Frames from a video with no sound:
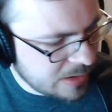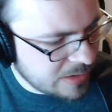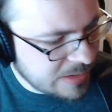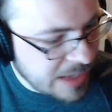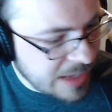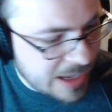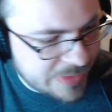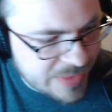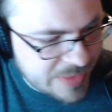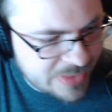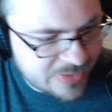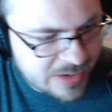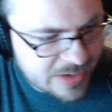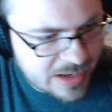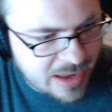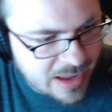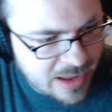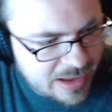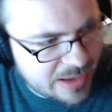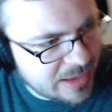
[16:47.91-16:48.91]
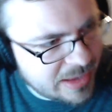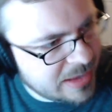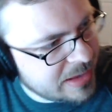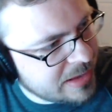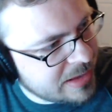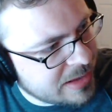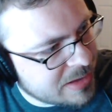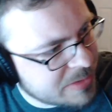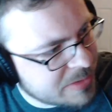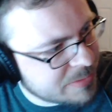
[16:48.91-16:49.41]
Yeah, and that's it. I
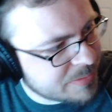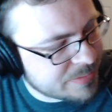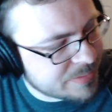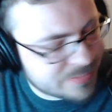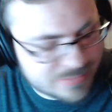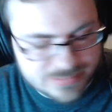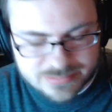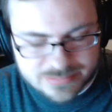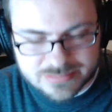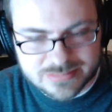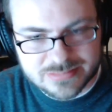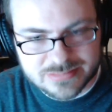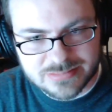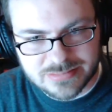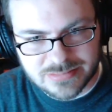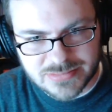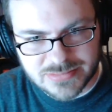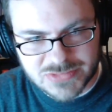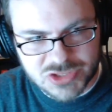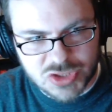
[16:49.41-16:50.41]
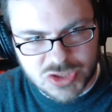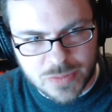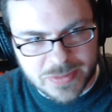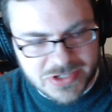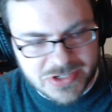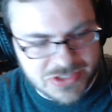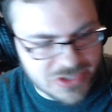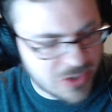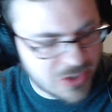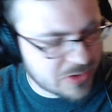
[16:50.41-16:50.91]
am
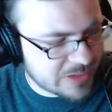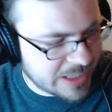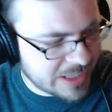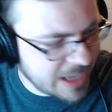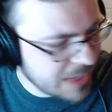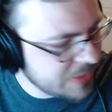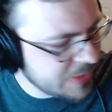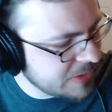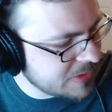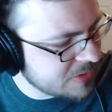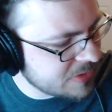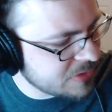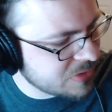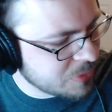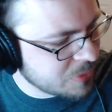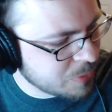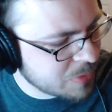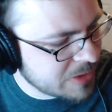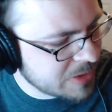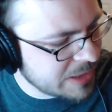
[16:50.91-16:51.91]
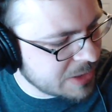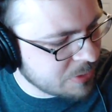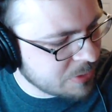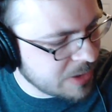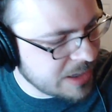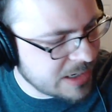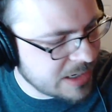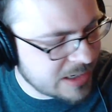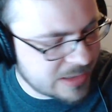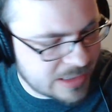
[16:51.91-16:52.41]
super stoked. Like, I think this is a really
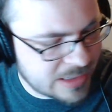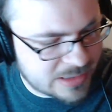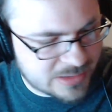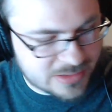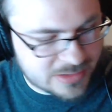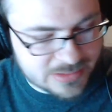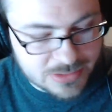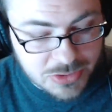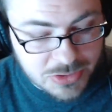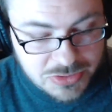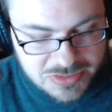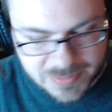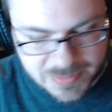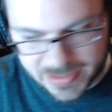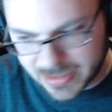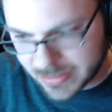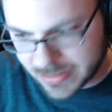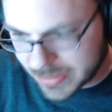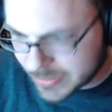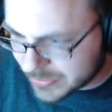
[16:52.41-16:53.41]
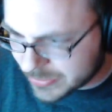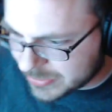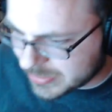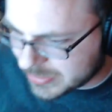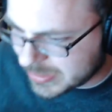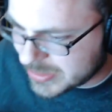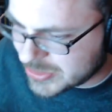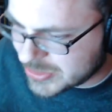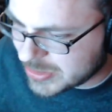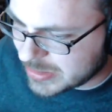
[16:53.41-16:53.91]
great Ultimate Collector's
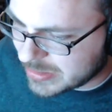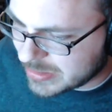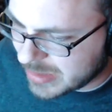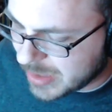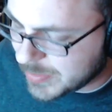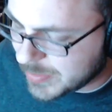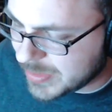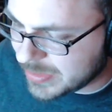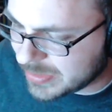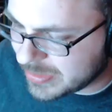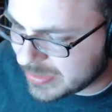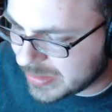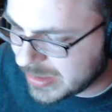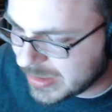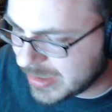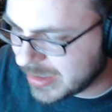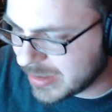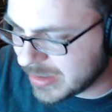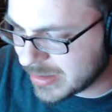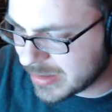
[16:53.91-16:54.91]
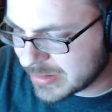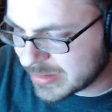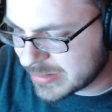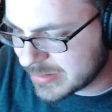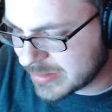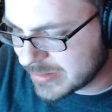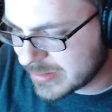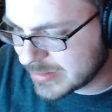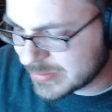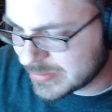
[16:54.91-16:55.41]
Edition. I mean,
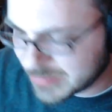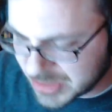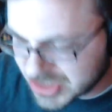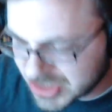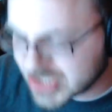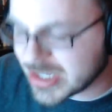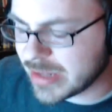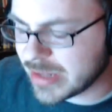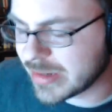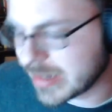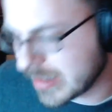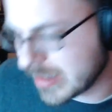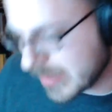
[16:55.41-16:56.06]
I'll just call it a